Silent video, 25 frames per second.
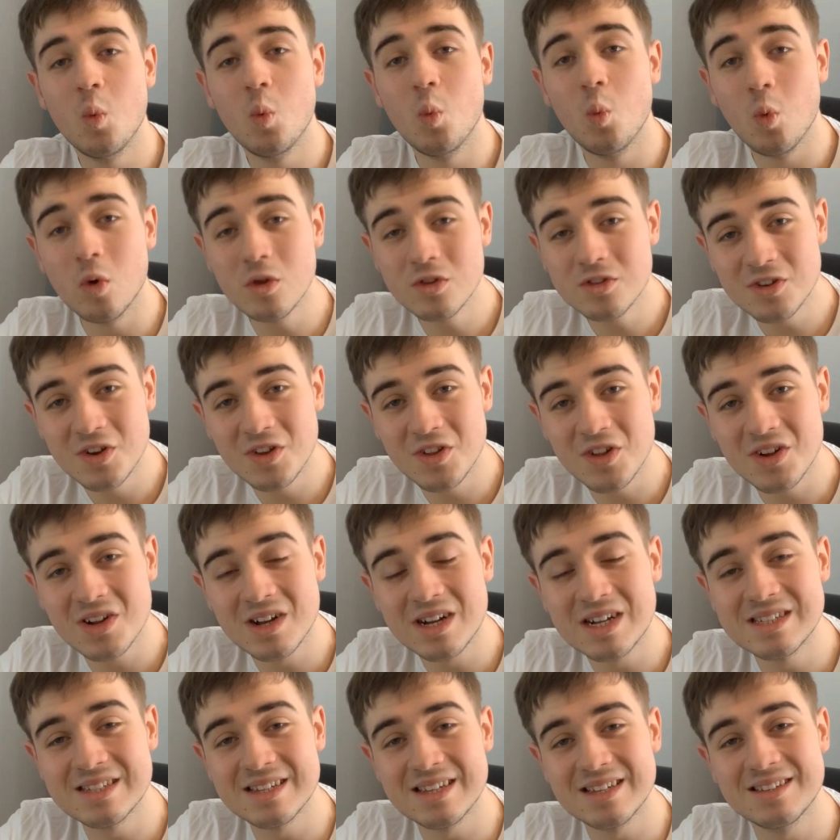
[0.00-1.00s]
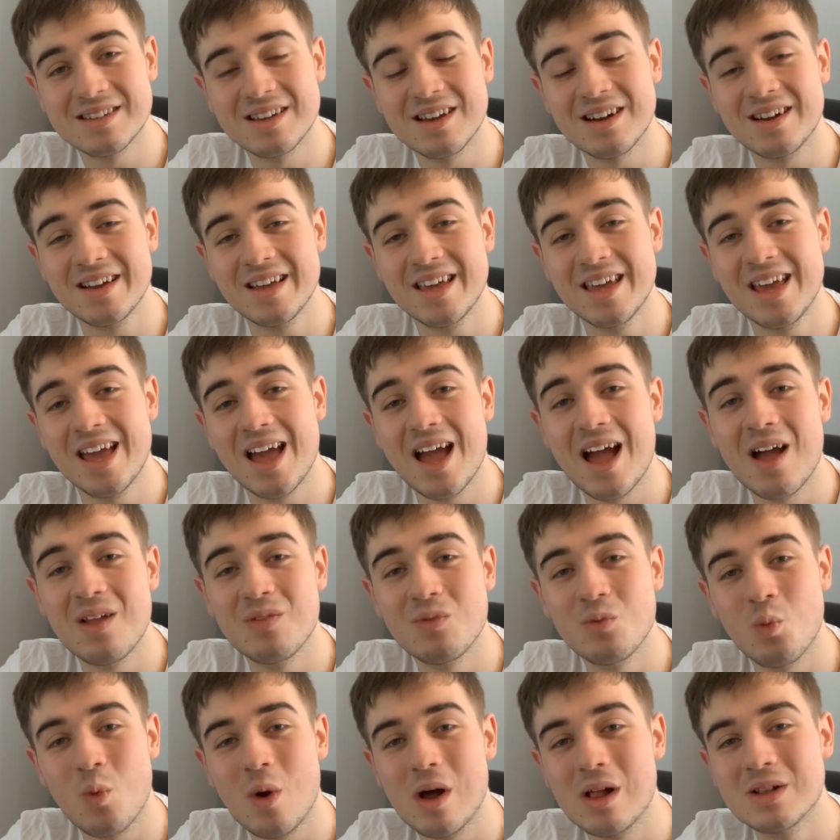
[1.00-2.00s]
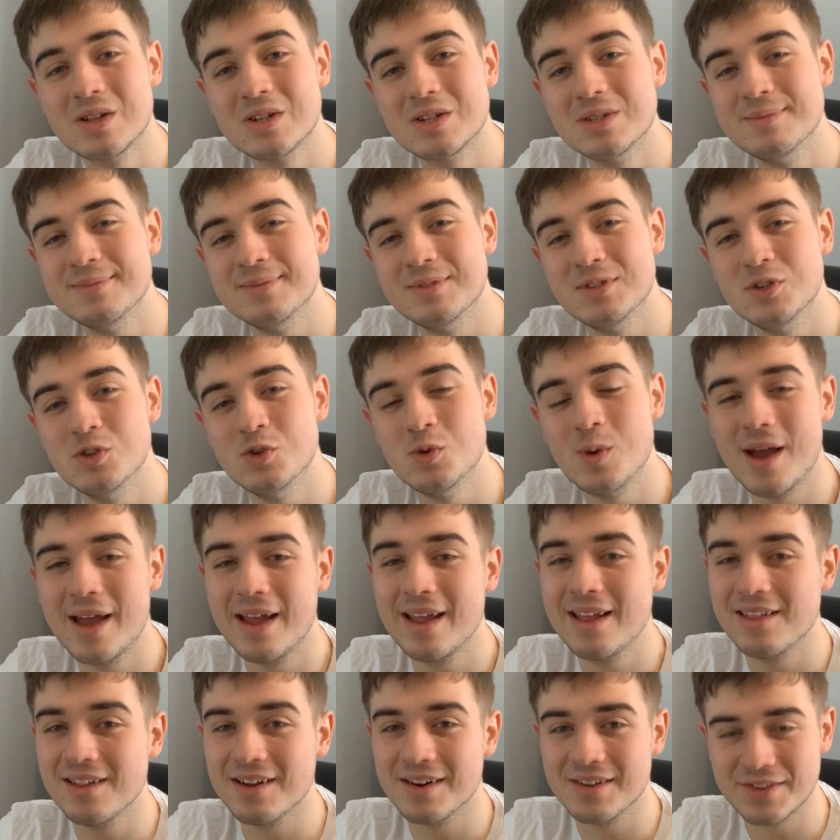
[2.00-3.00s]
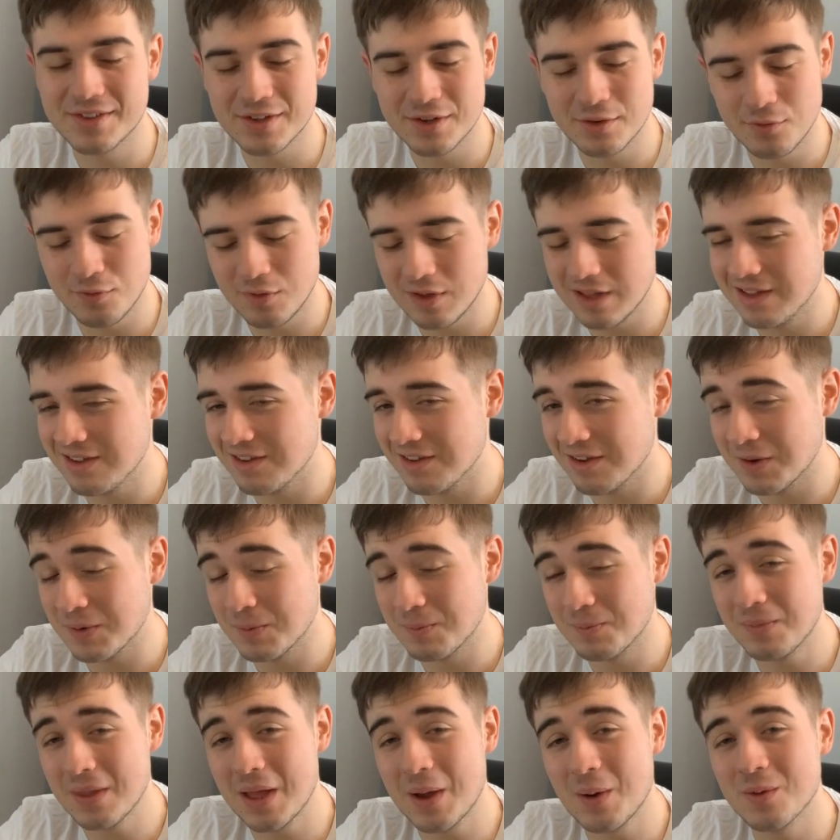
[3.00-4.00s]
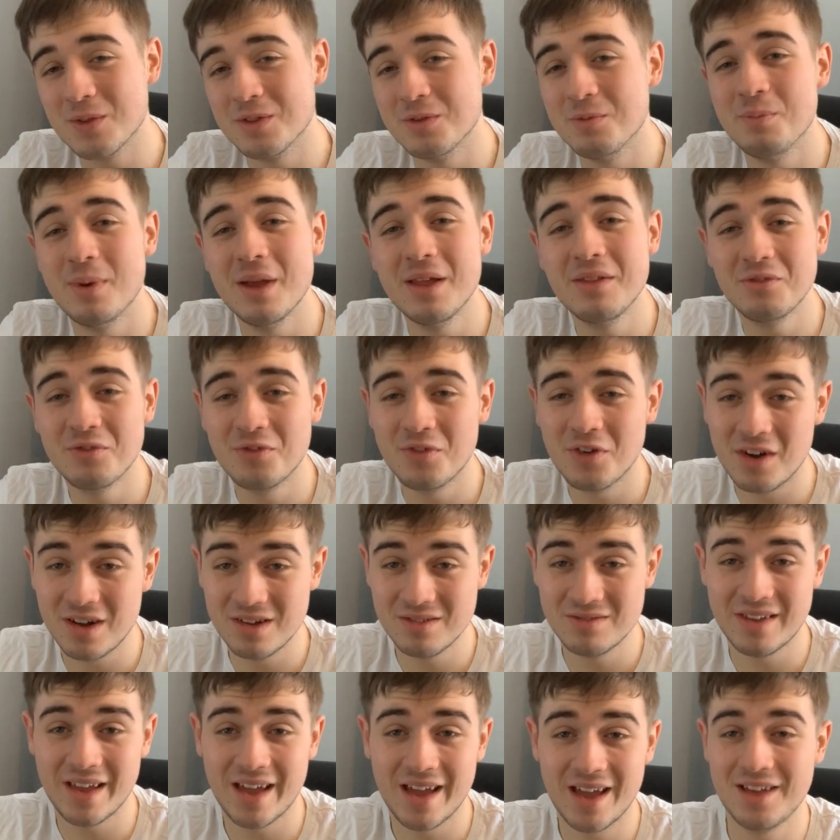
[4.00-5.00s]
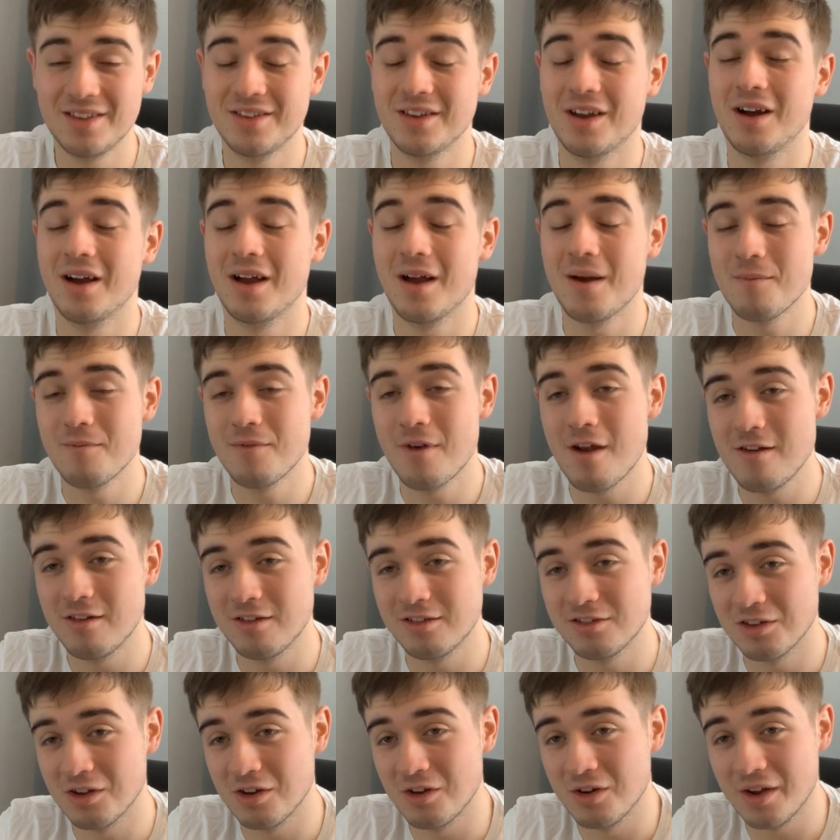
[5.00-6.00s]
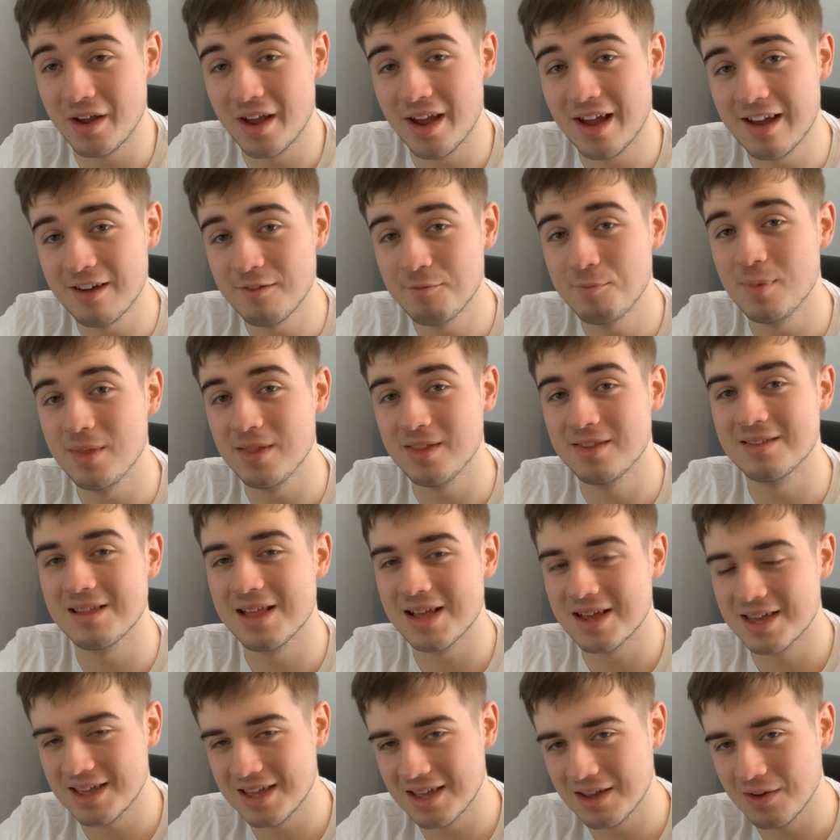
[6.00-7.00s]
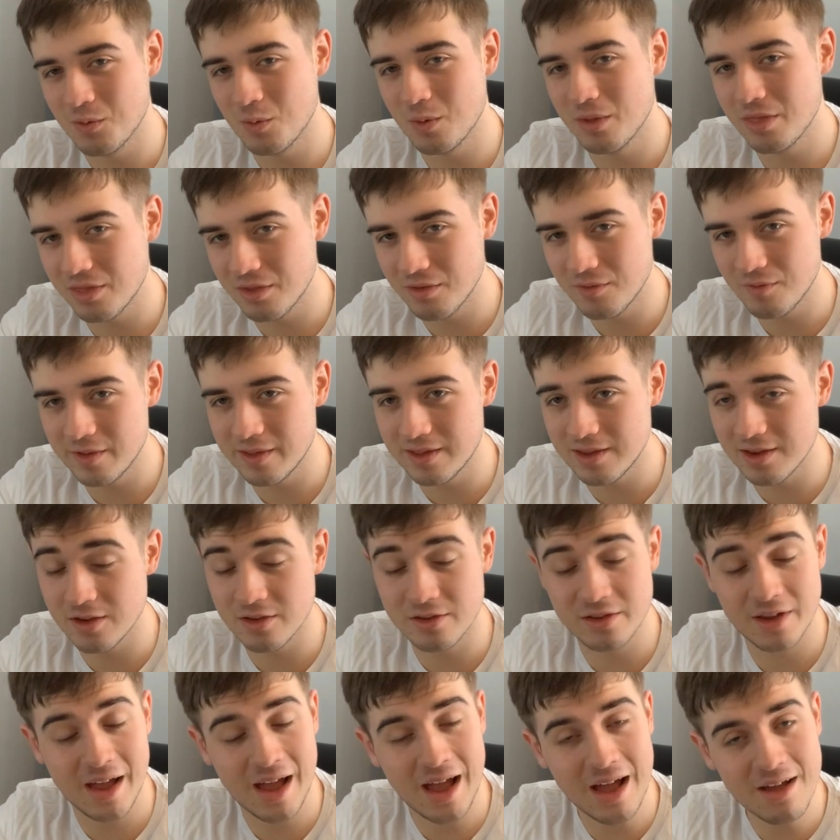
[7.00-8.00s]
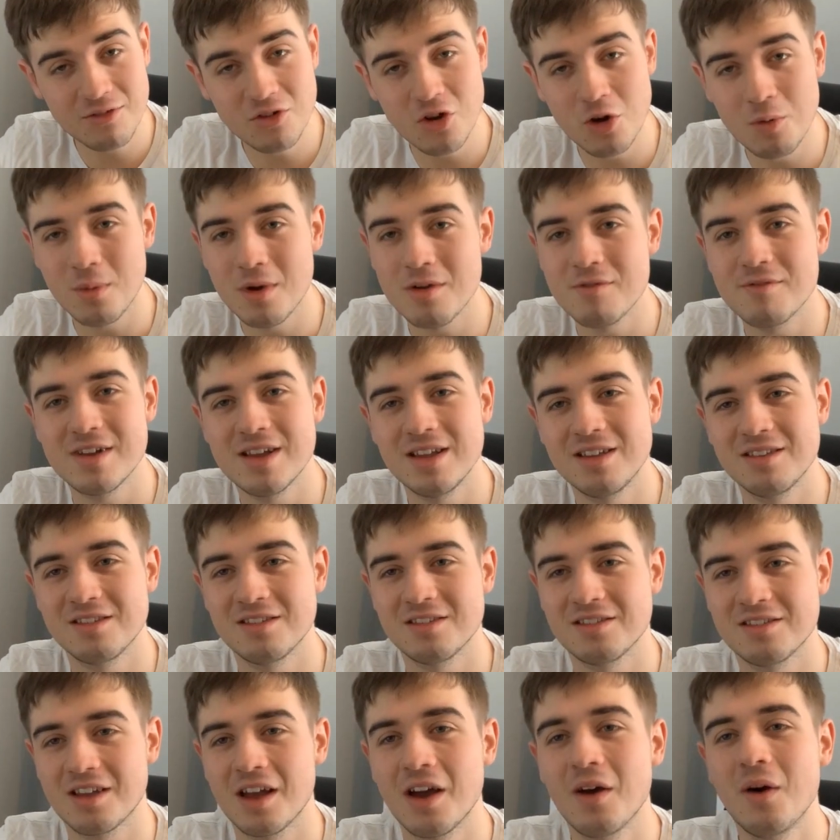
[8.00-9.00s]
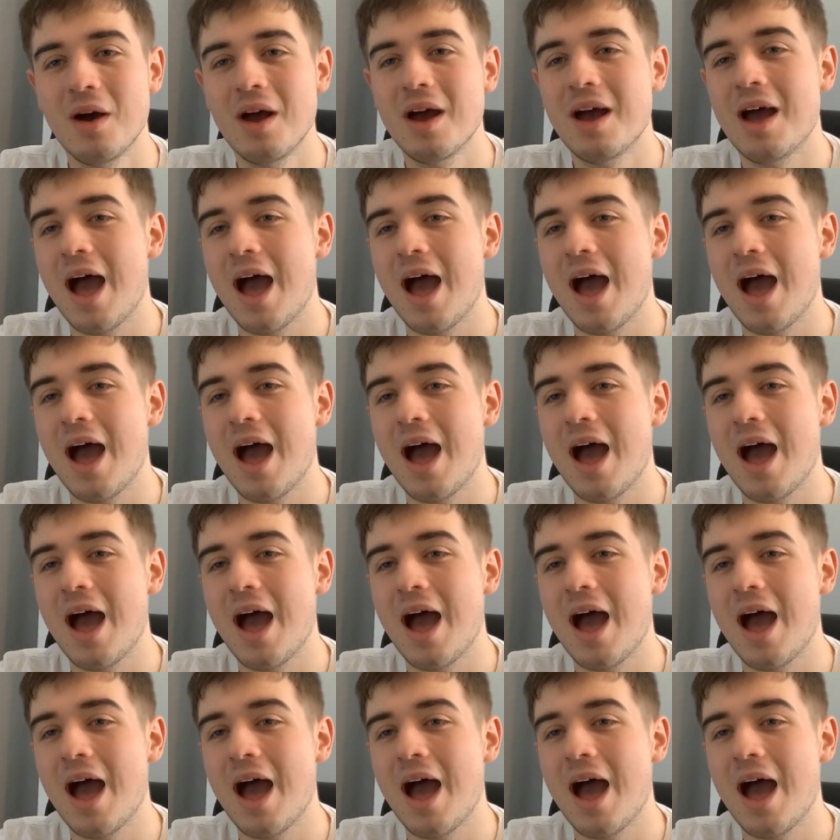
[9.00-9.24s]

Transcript: What's going on, guys? It's Kai here and welcome to another video. Now, it's been 5 days. I am very sorry. I have been slacking with the videos. I have got my reasons though.